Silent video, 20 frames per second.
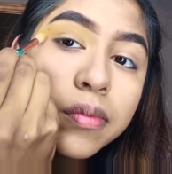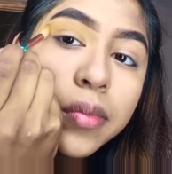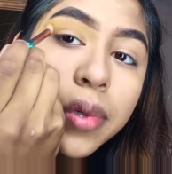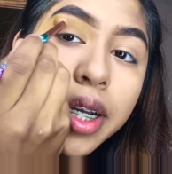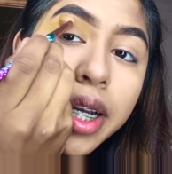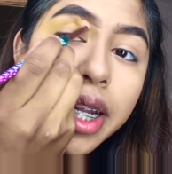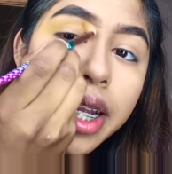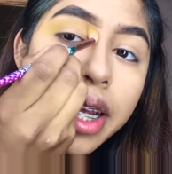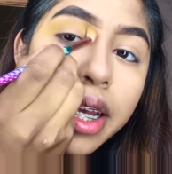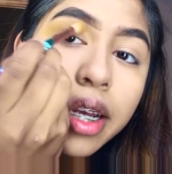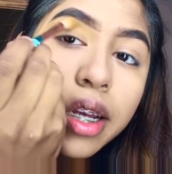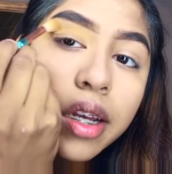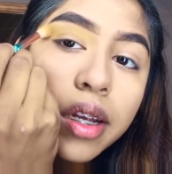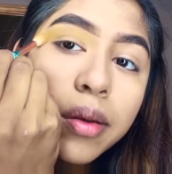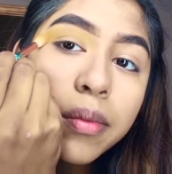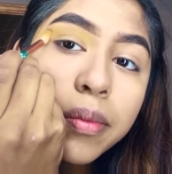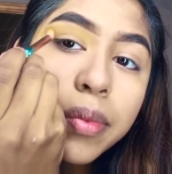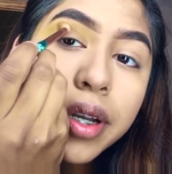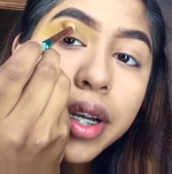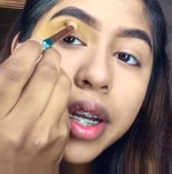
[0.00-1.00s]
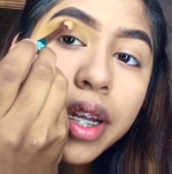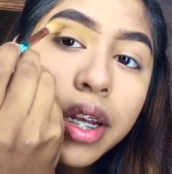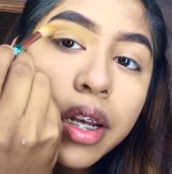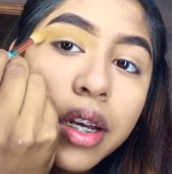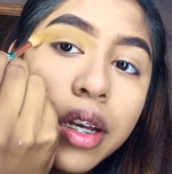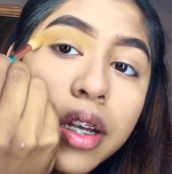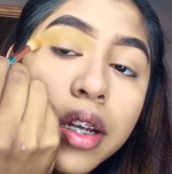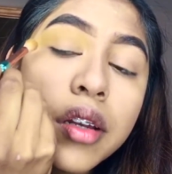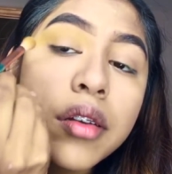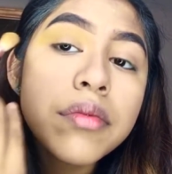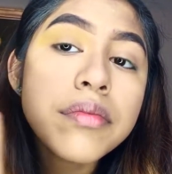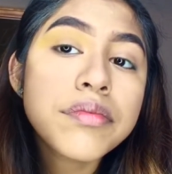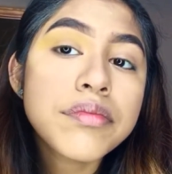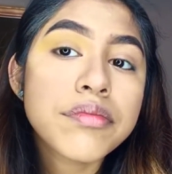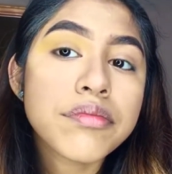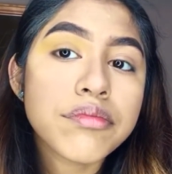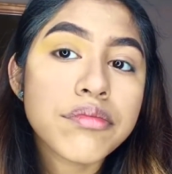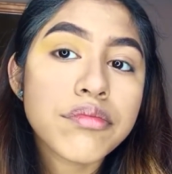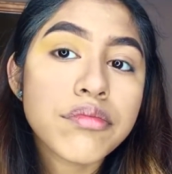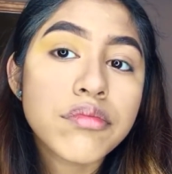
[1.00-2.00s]
Pretty good.
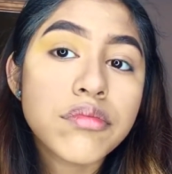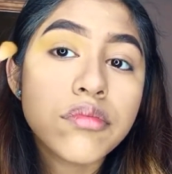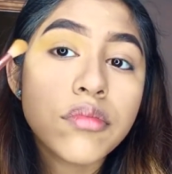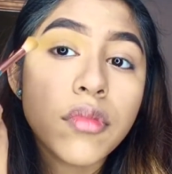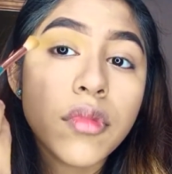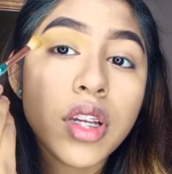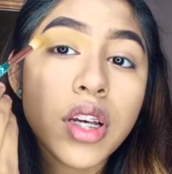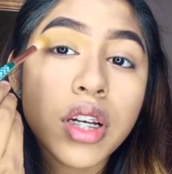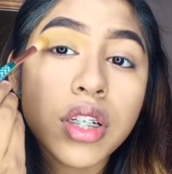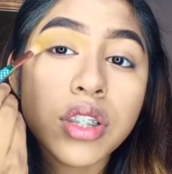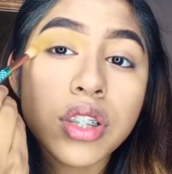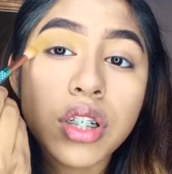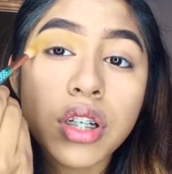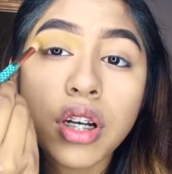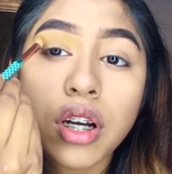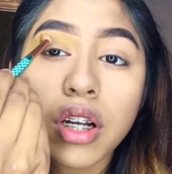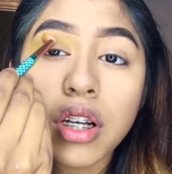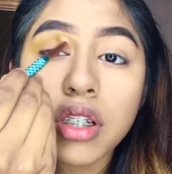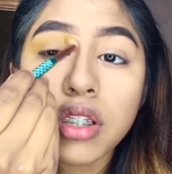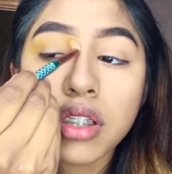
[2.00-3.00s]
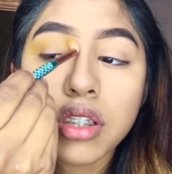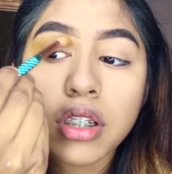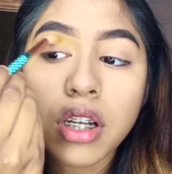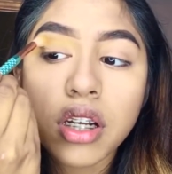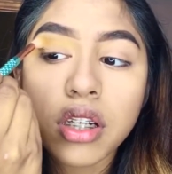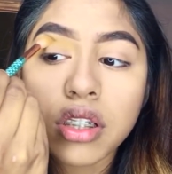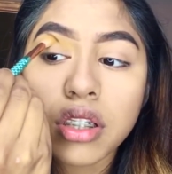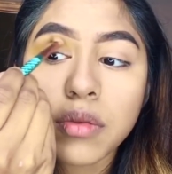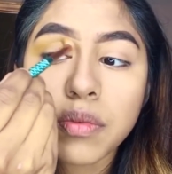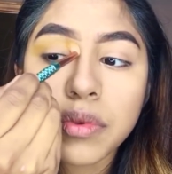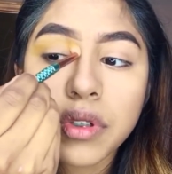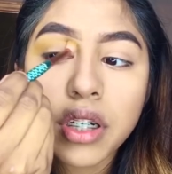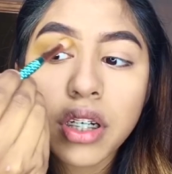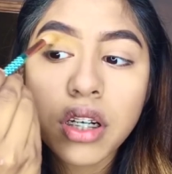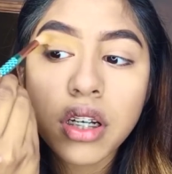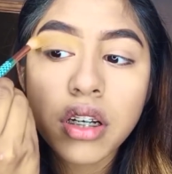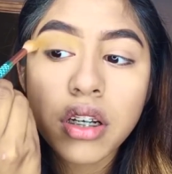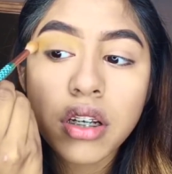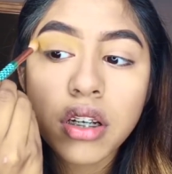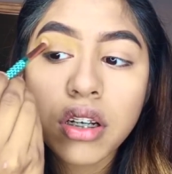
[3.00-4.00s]
I should have got a setting
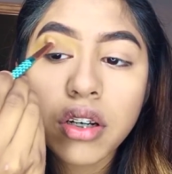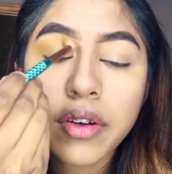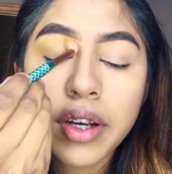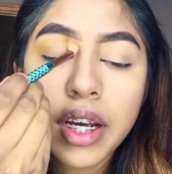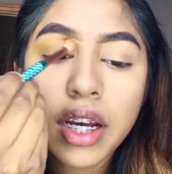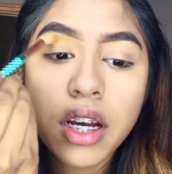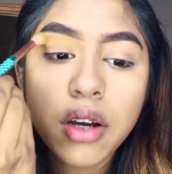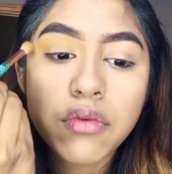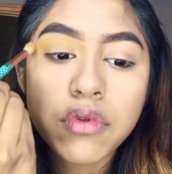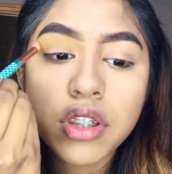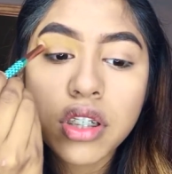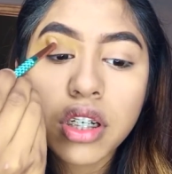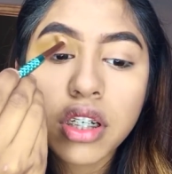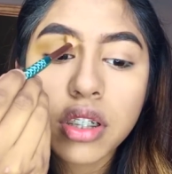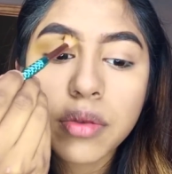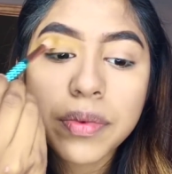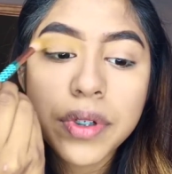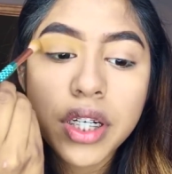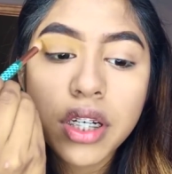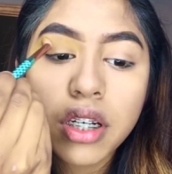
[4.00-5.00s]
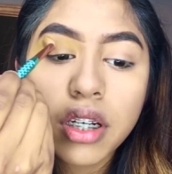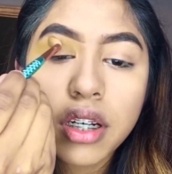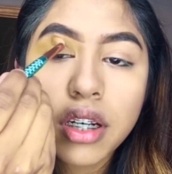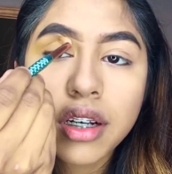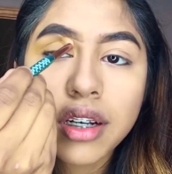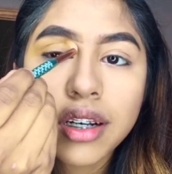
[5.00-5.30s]
spray. Oh wait, I have a setting spray.